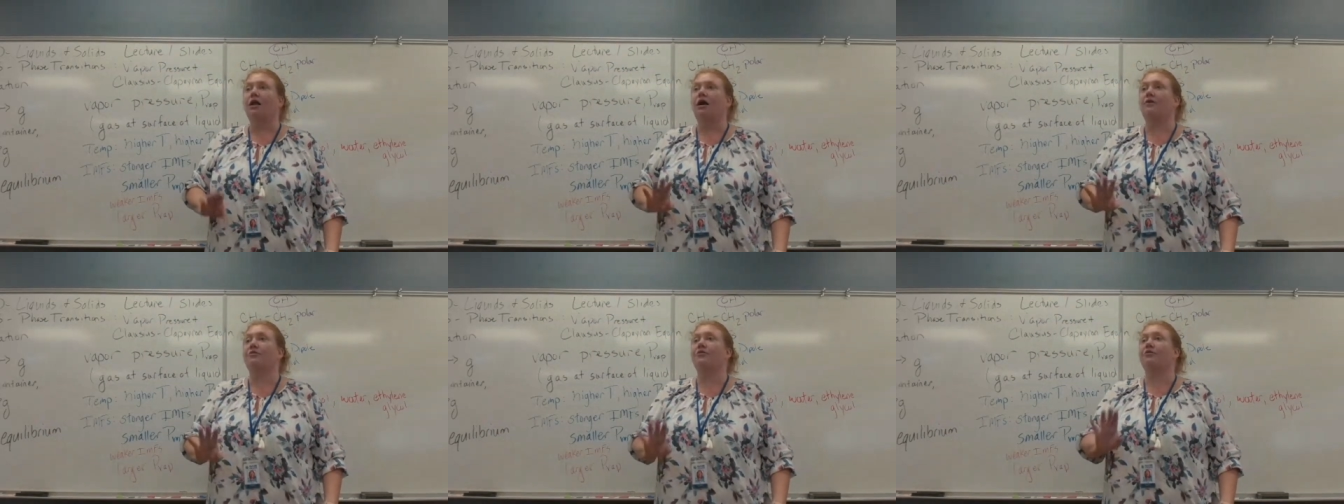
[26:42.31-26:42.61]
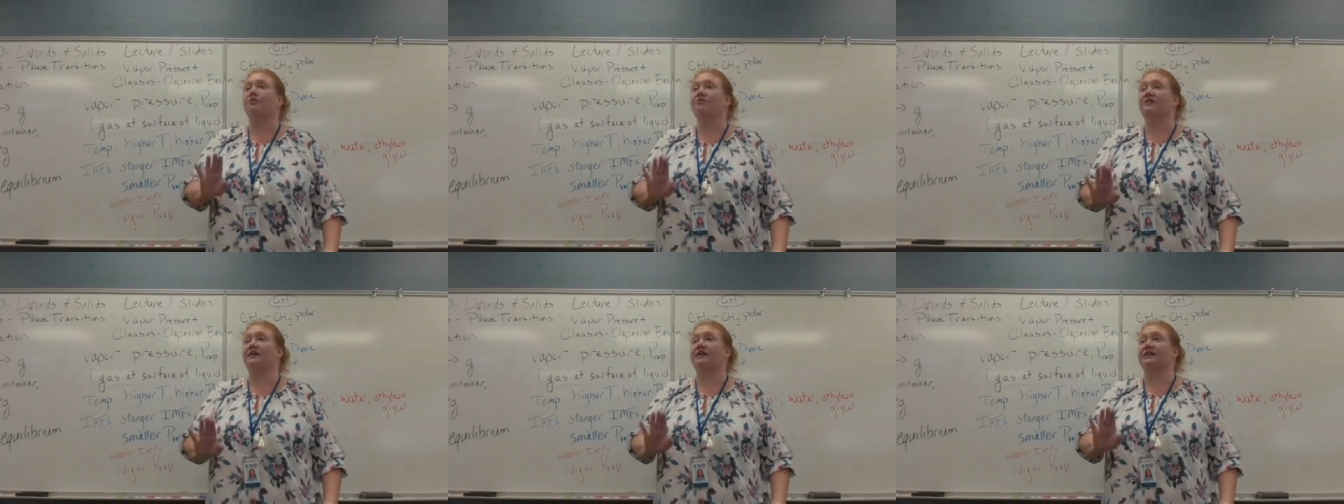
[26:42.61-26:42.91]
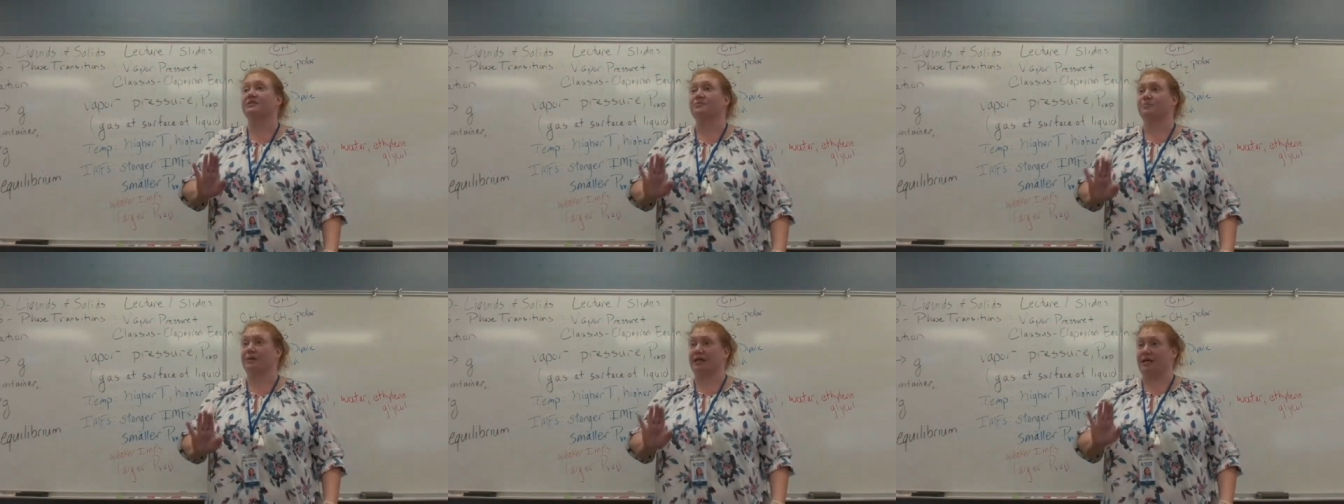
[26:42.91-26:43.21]
All
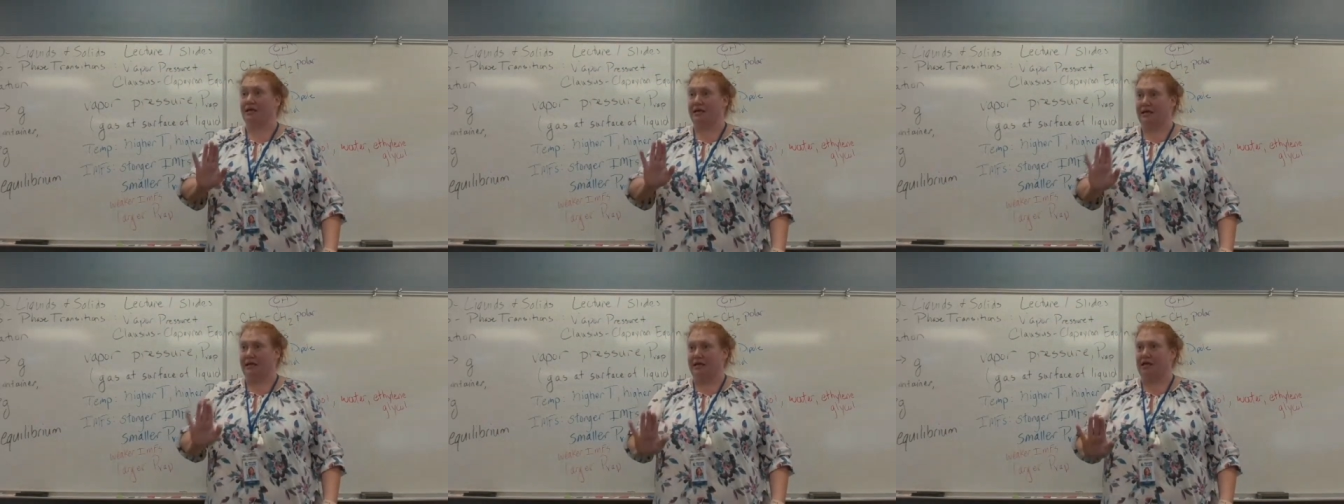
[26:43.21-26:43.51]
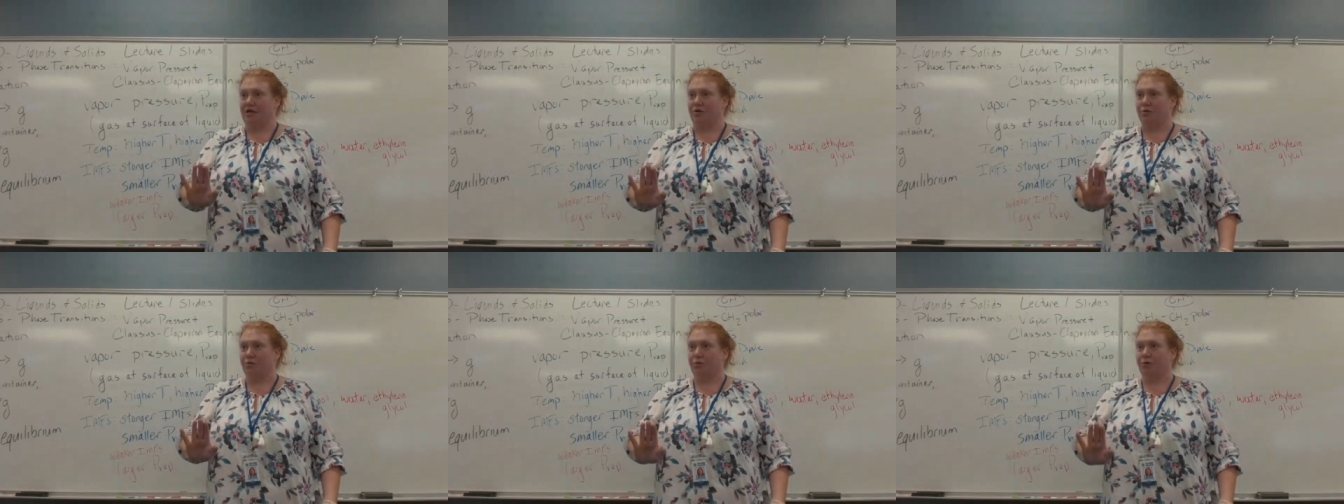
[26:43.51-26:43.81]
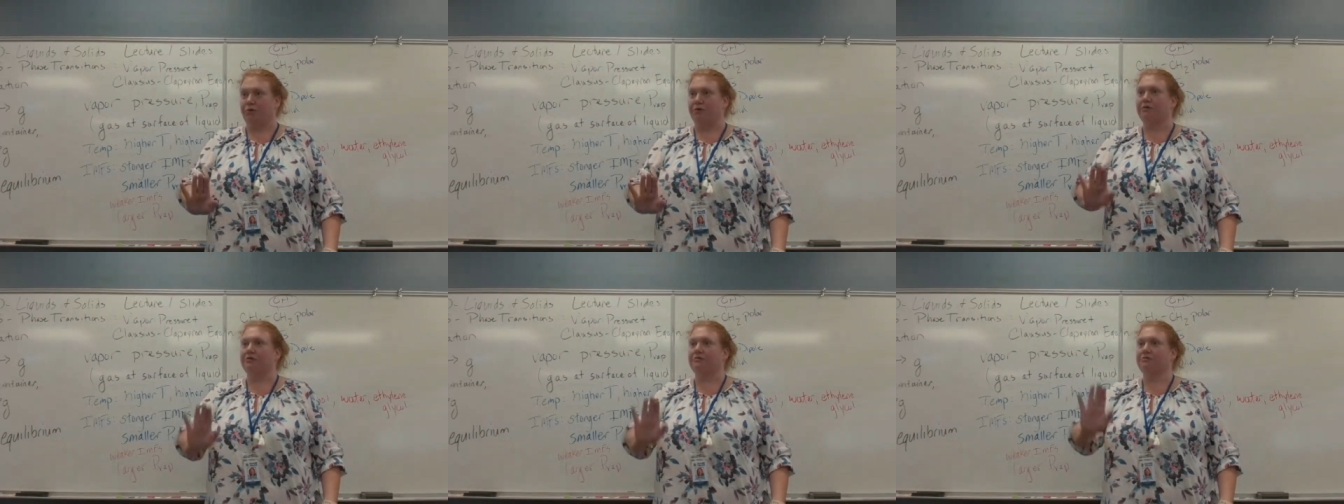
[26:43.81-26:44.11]
other things
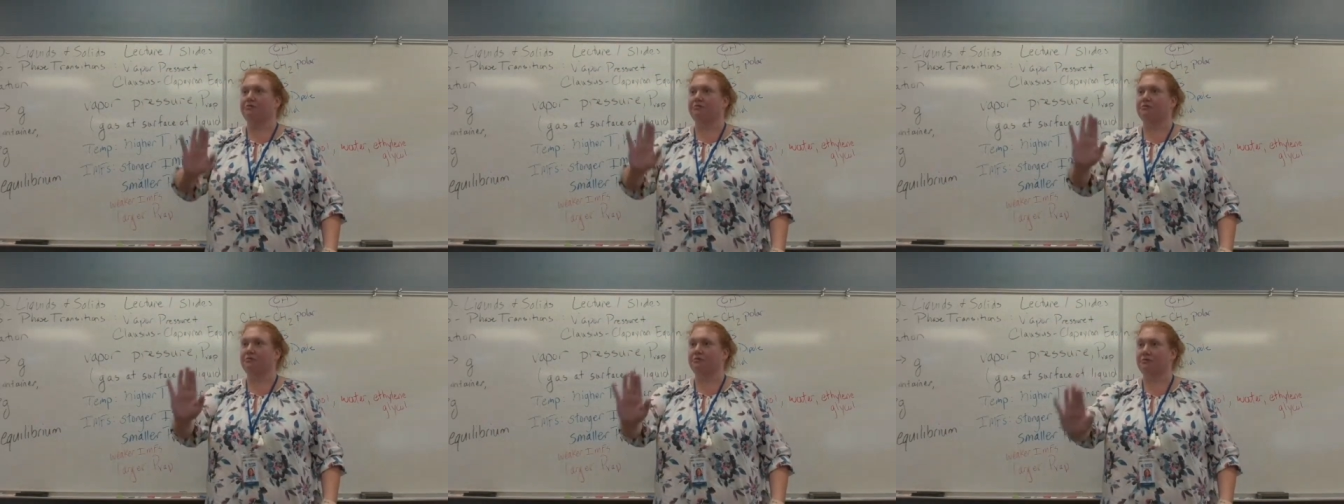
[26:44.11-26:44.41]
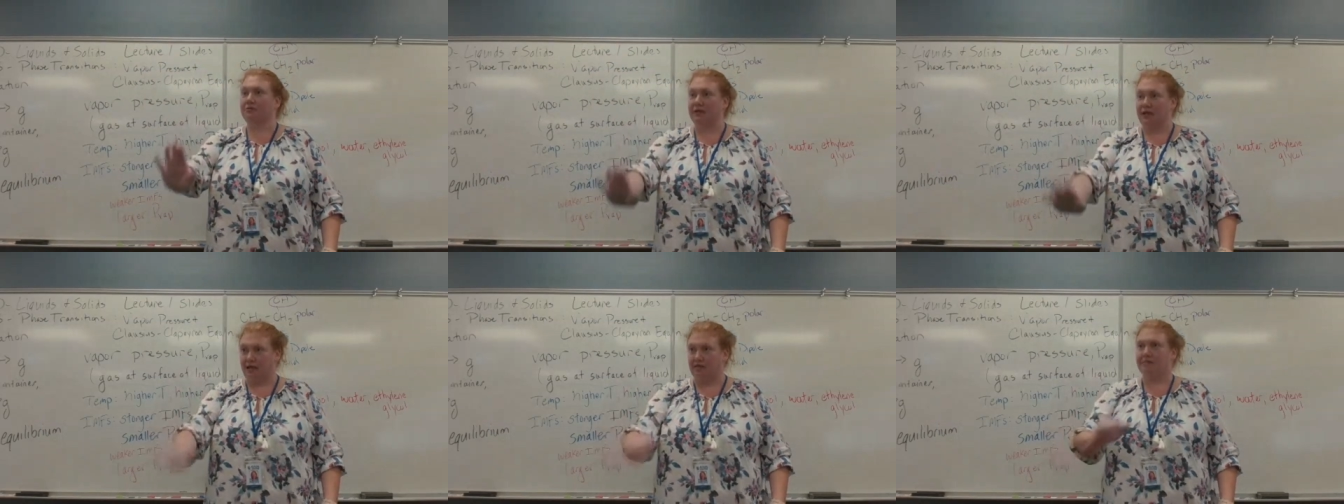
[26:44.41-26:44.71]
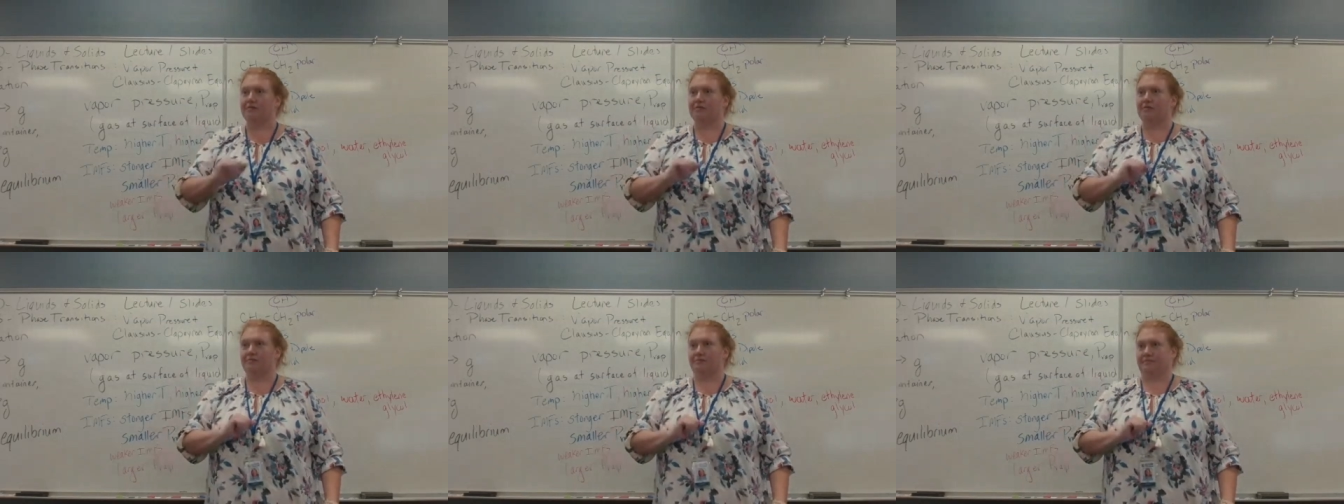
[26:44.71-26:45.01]
being equal,
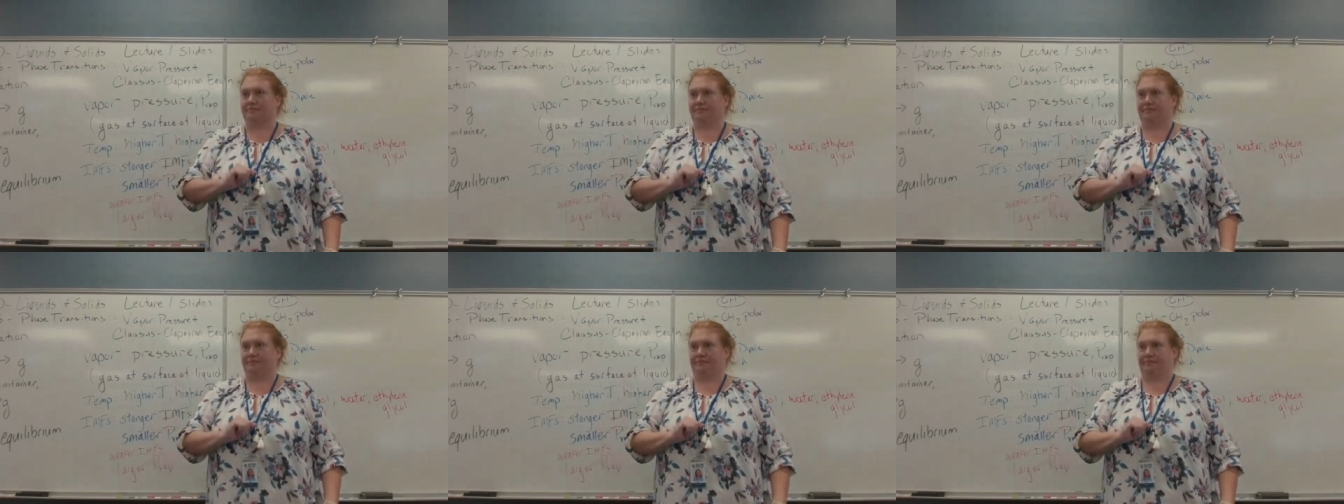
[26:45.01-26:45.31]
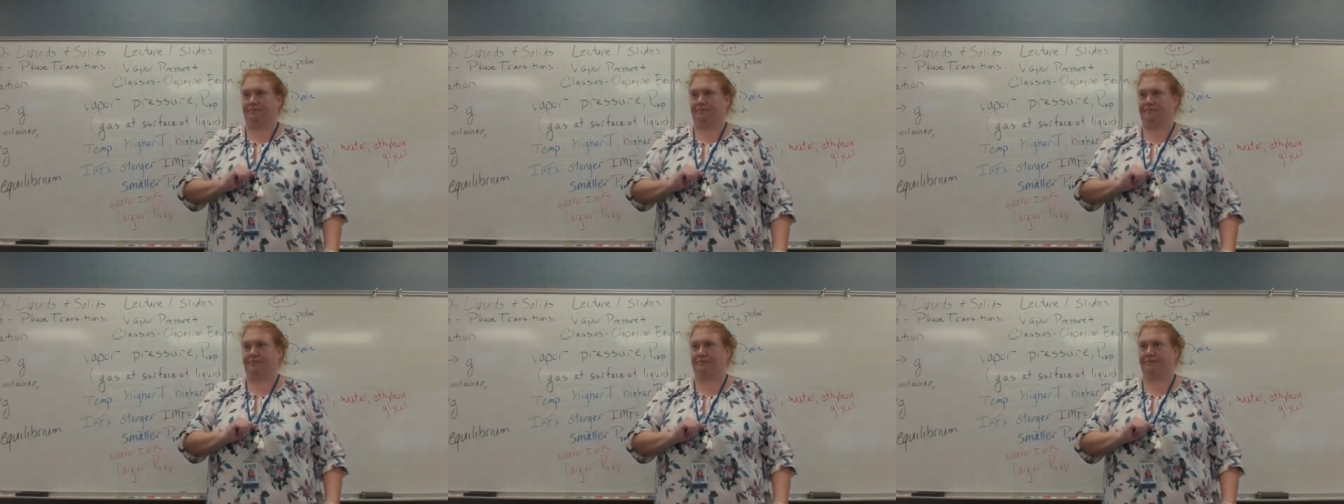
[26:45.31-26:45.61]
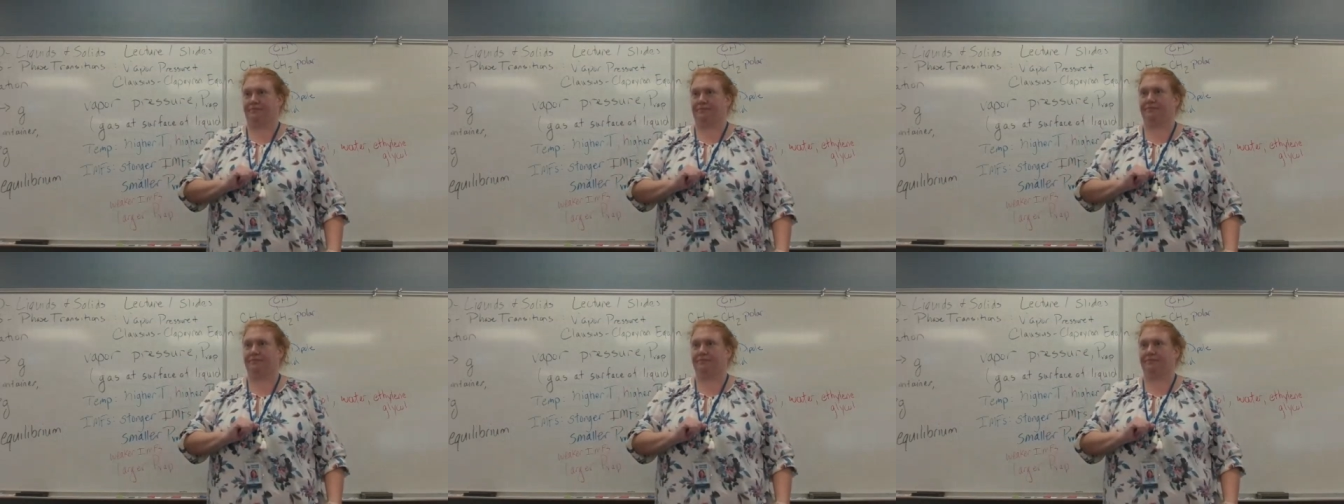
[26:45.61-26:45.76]
yes.